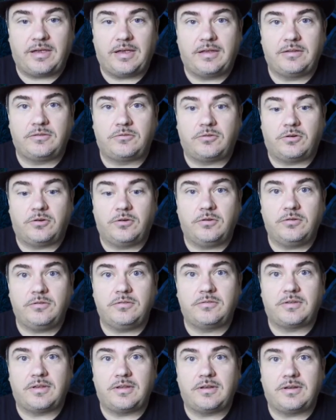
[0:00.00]
and
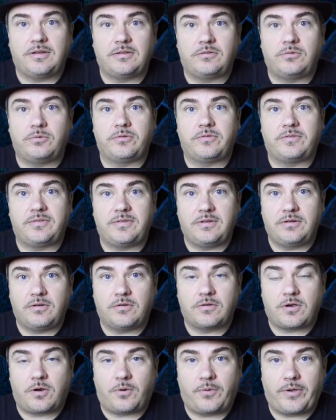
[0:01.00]
turns it into
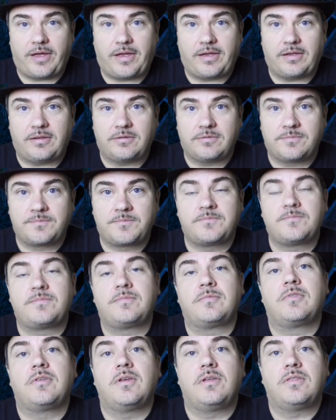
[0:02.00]

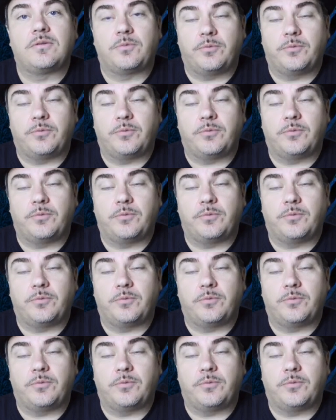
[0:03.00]
acetyl-CoA.